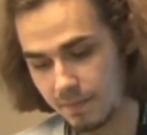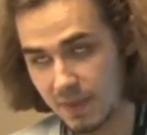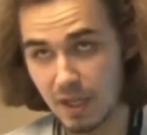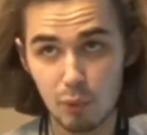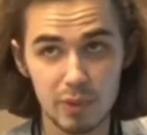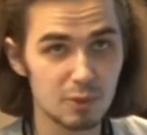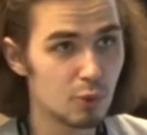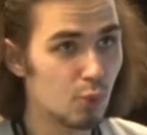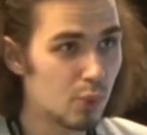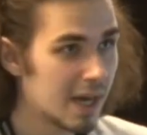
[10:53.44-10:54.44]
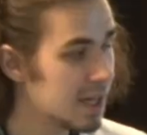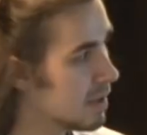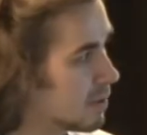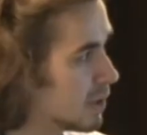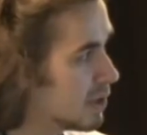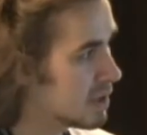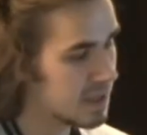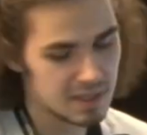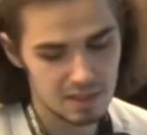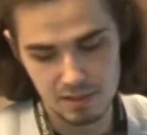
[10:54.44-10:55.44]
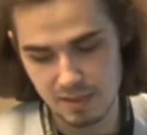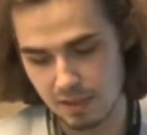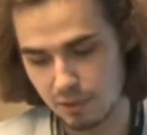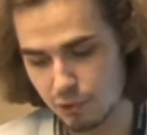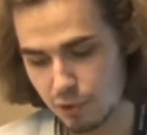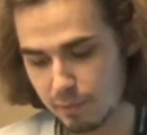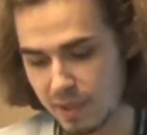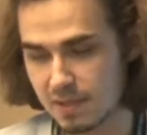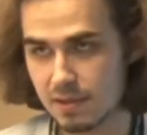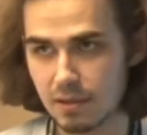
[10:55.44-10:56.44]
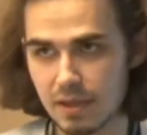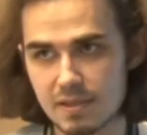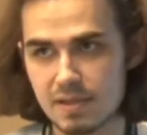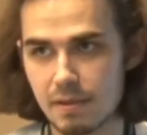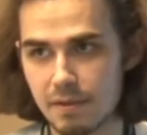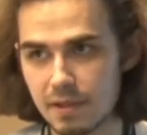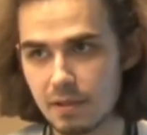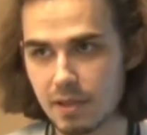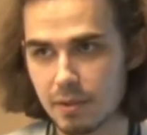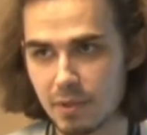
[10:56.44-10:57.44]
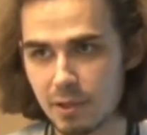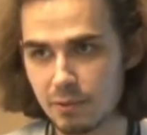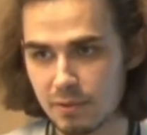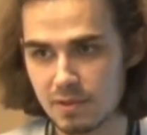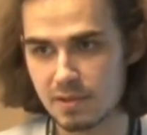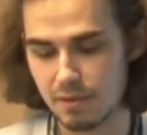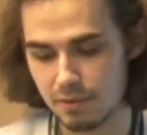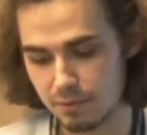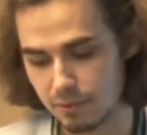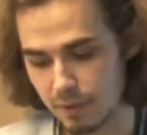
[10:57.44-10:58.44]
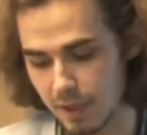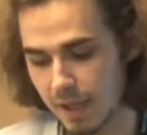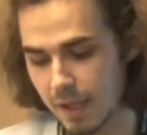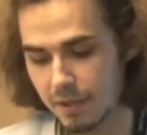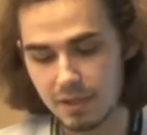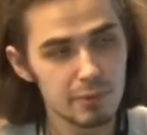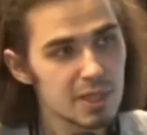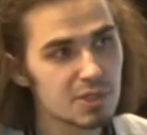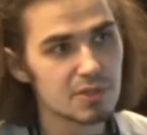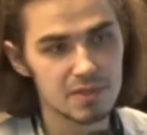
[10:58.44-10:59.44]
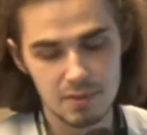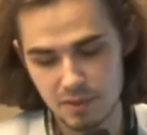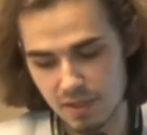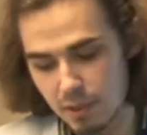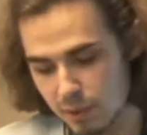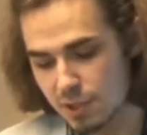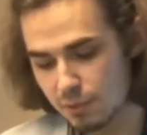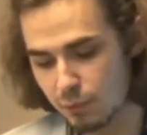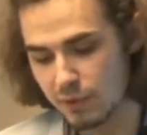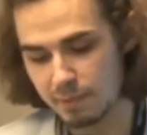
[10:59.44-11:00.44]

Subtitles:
now we know why we need a scaling solution, but let's think about this through. The question we've